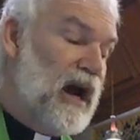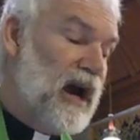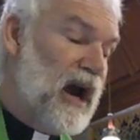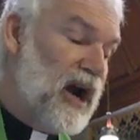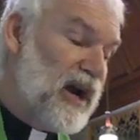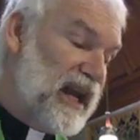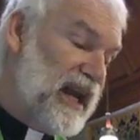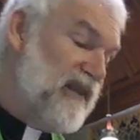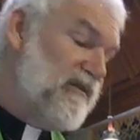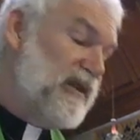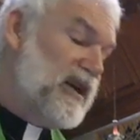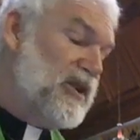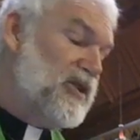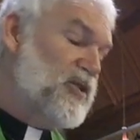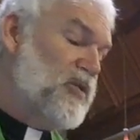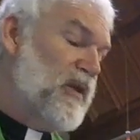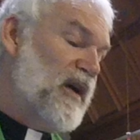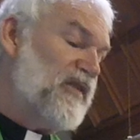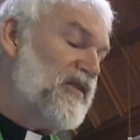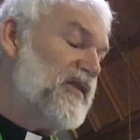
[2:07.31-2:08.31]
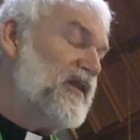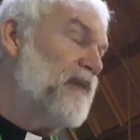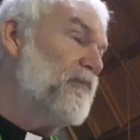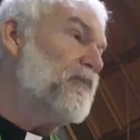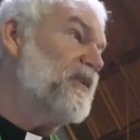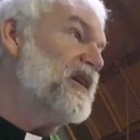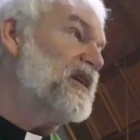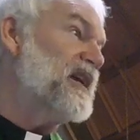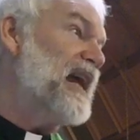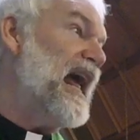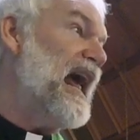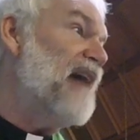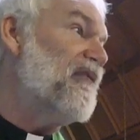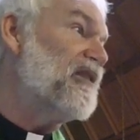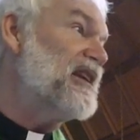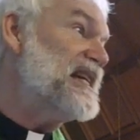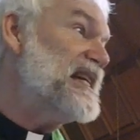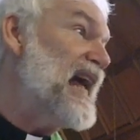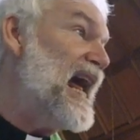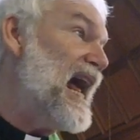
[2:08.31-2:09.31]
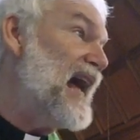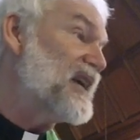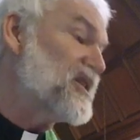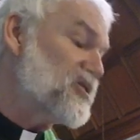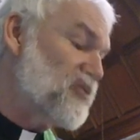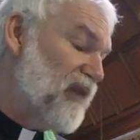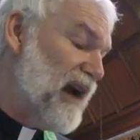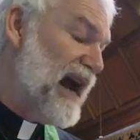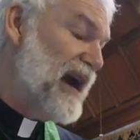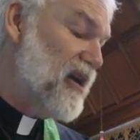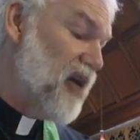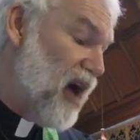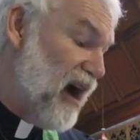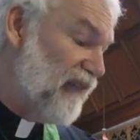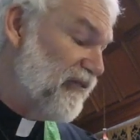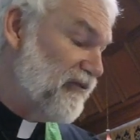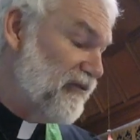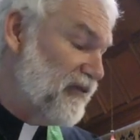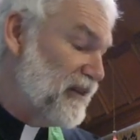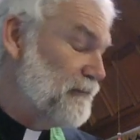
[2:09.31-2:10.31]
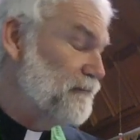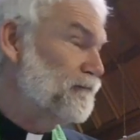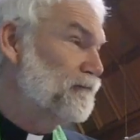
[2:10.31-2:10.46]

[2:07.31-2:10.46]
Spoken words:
are giving to us simply to have a tax write-off.